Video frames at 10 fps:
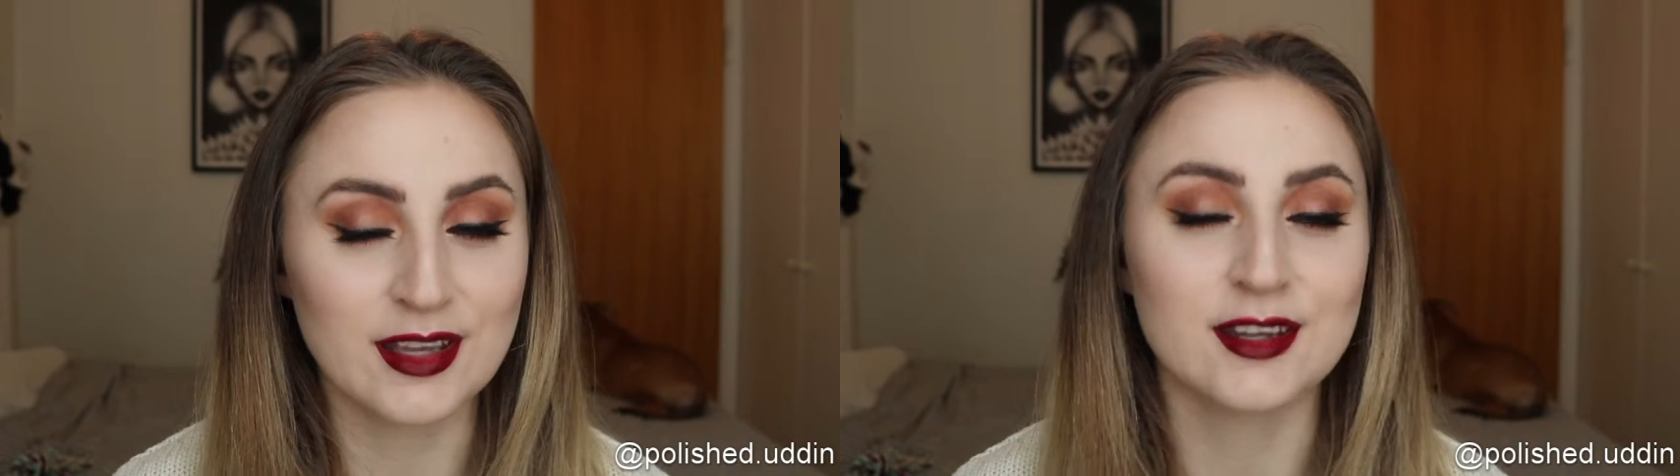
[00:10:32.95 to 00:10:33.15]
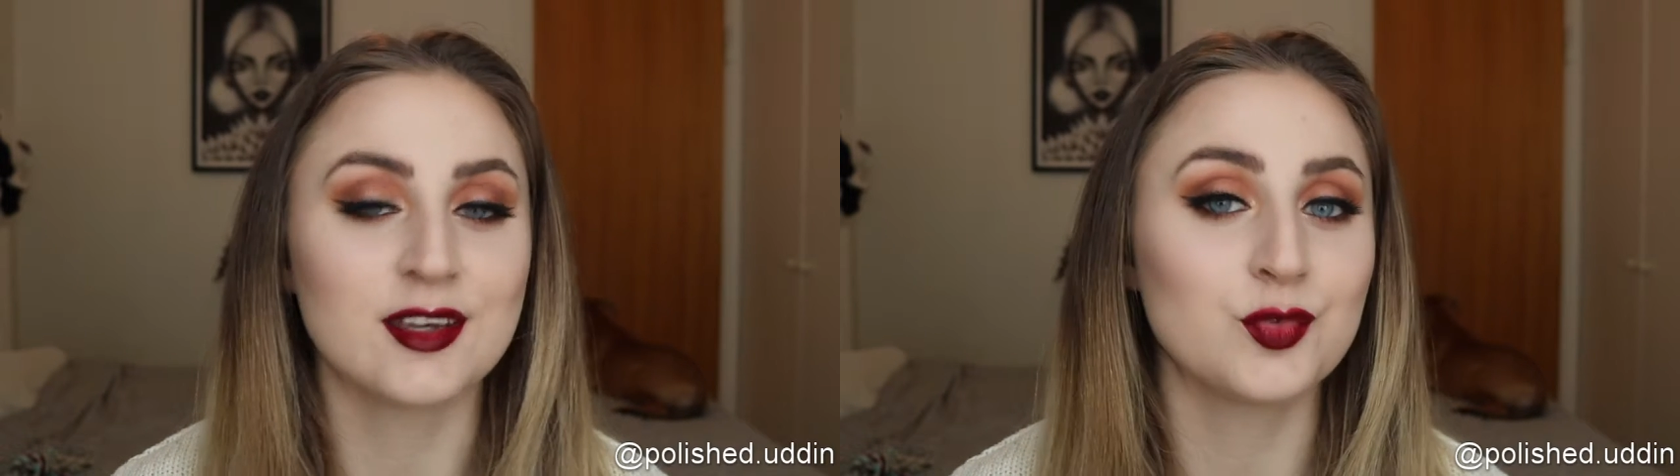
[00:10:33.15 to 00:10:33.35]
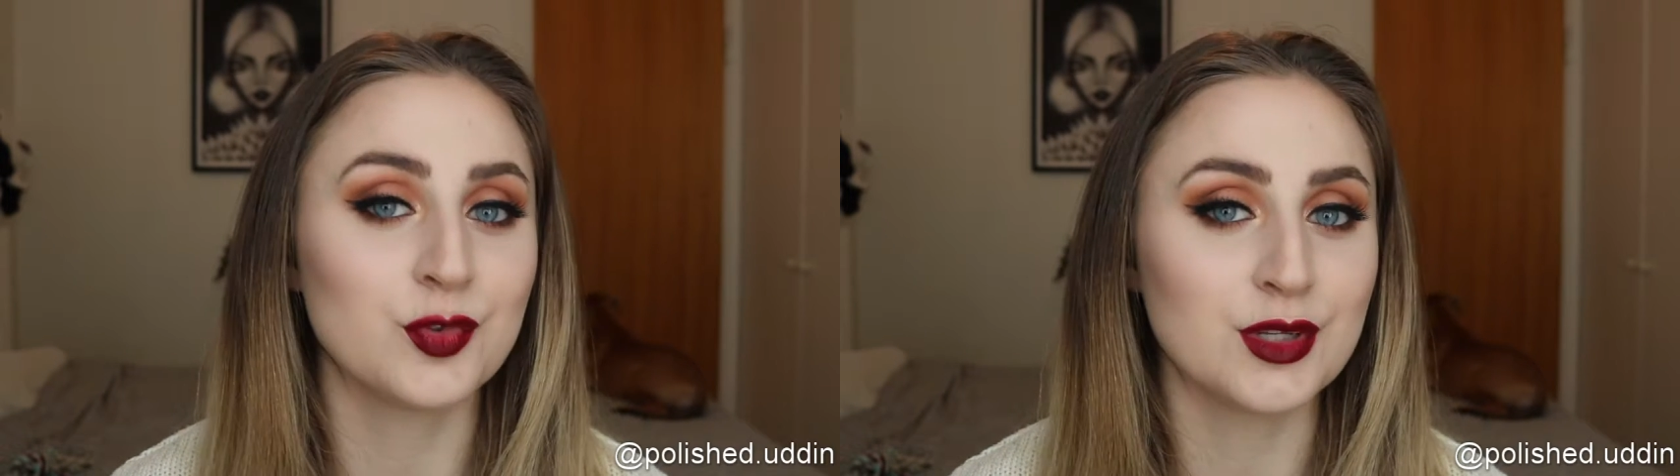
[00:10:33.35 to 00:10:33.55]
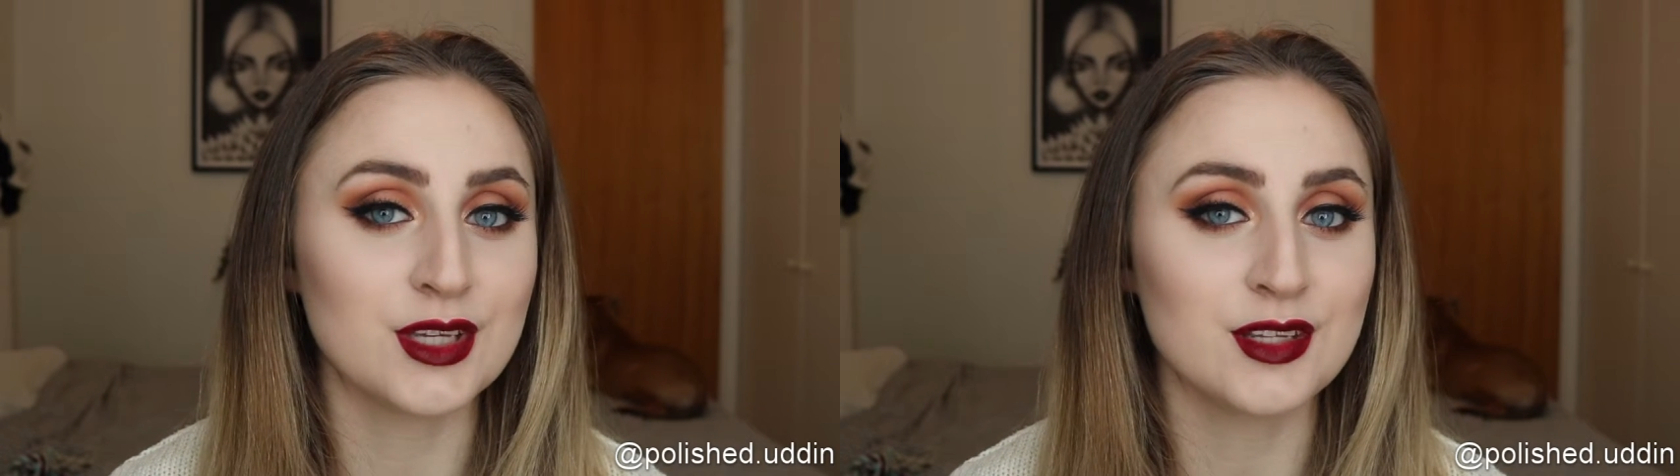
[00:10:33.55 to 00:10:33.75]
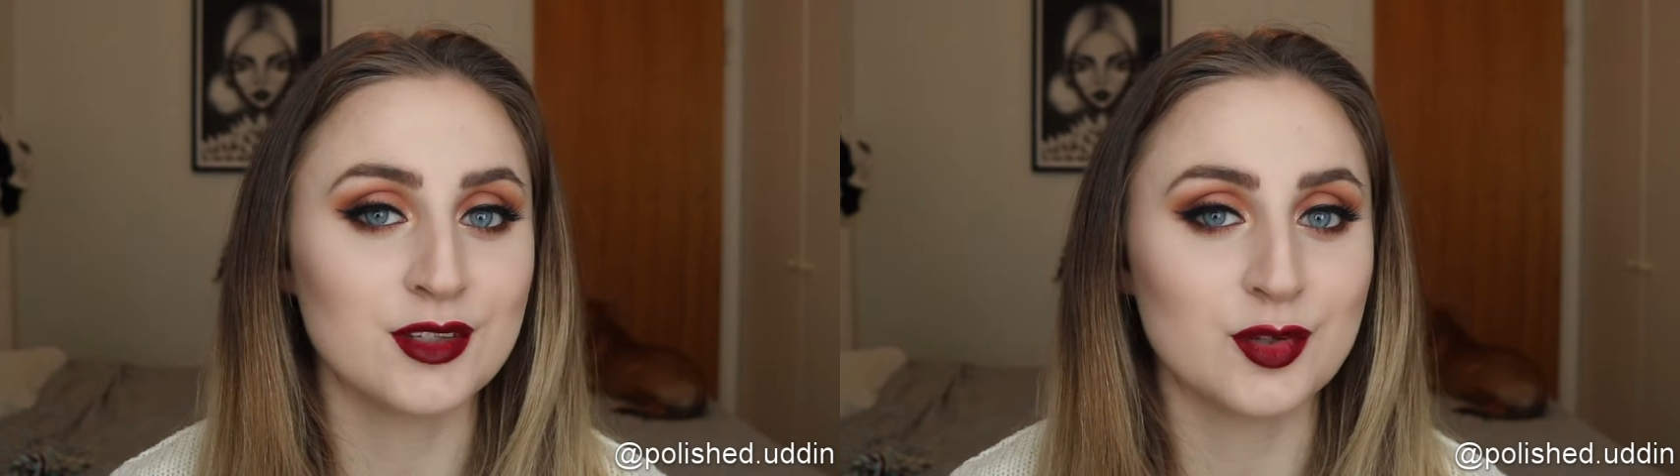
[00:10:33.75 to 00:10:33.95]
and if you
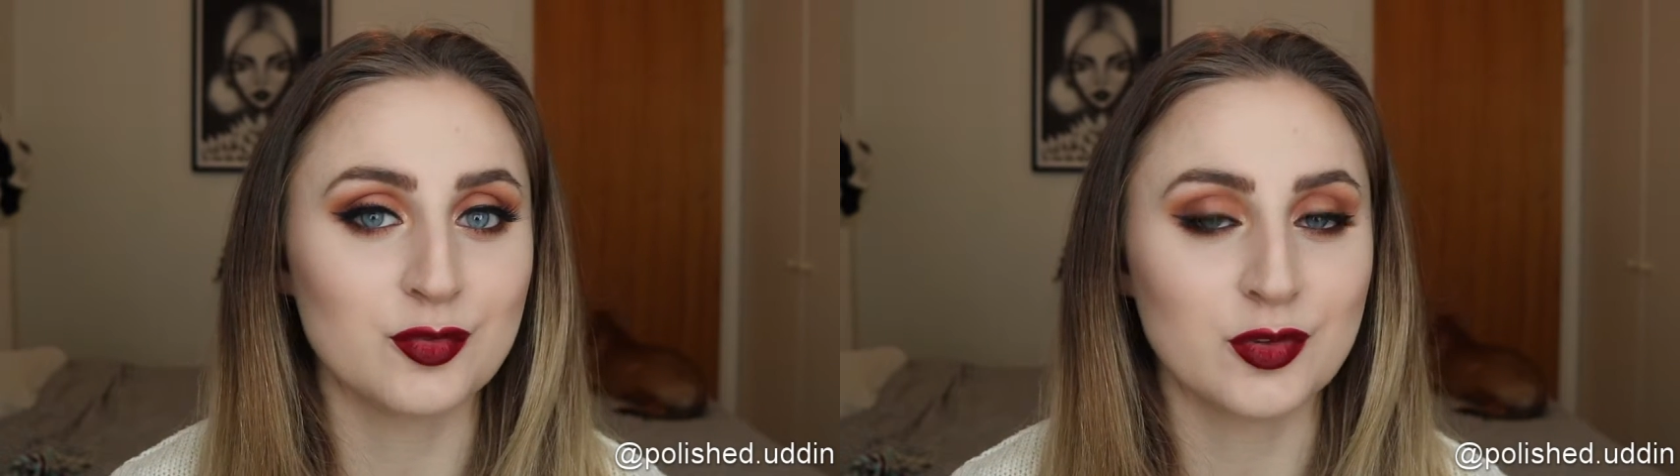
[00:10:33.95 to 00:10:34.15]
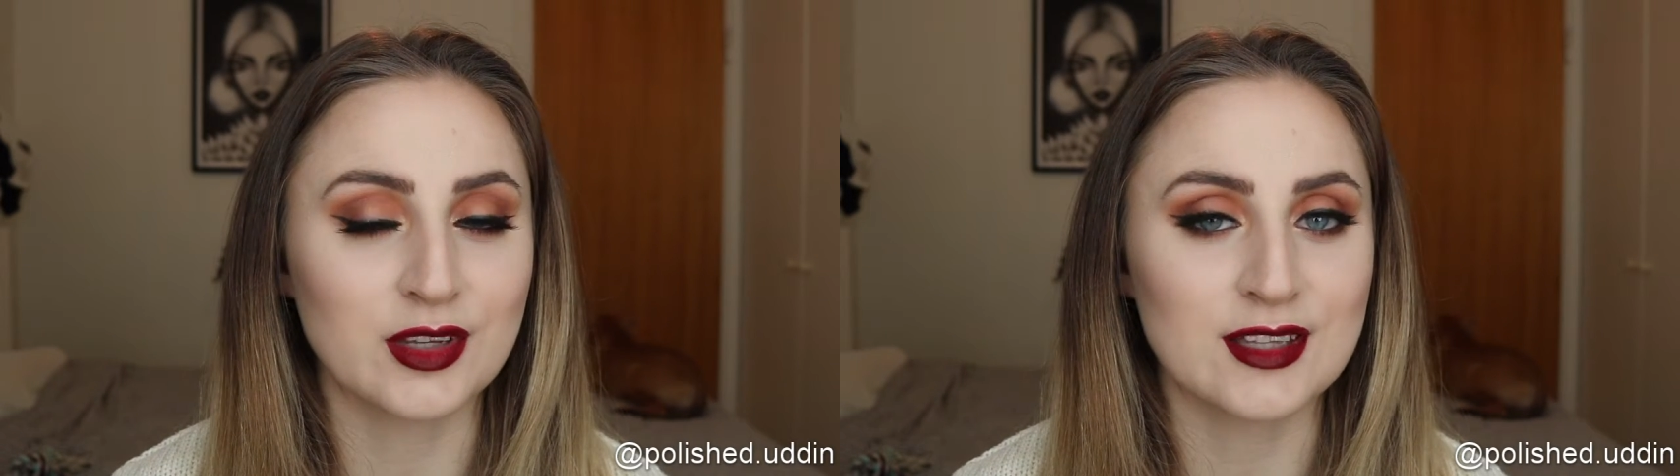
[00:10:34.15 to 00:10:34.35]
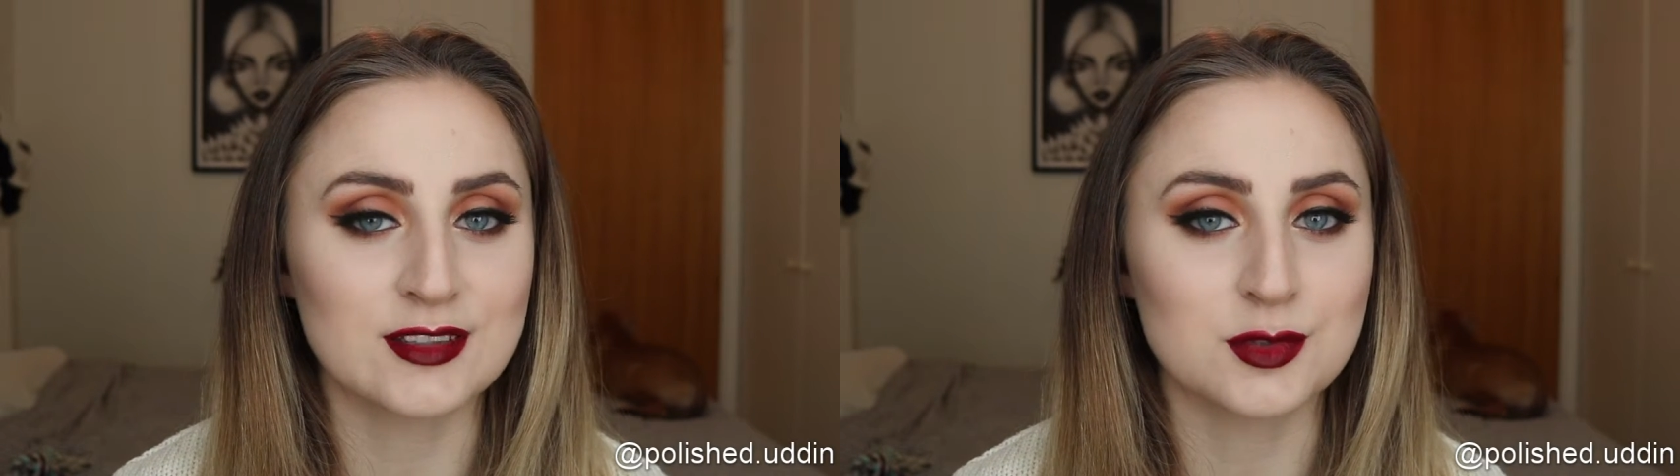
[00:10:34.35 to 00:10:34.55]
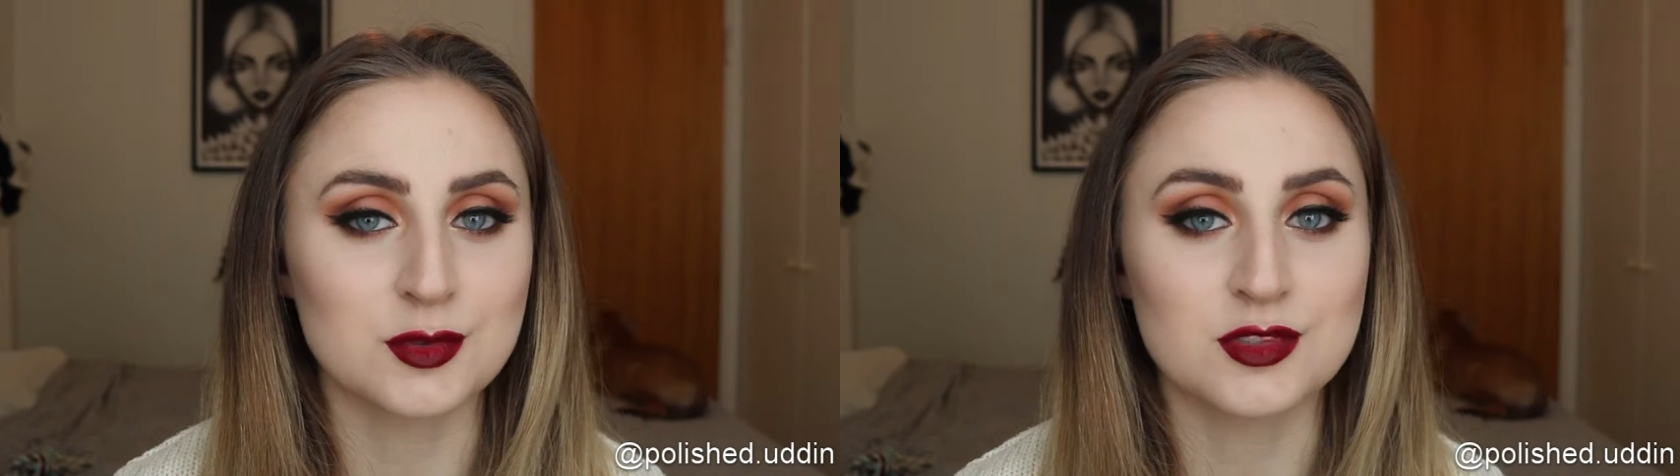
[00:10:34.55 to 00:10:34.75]
did, don't forget to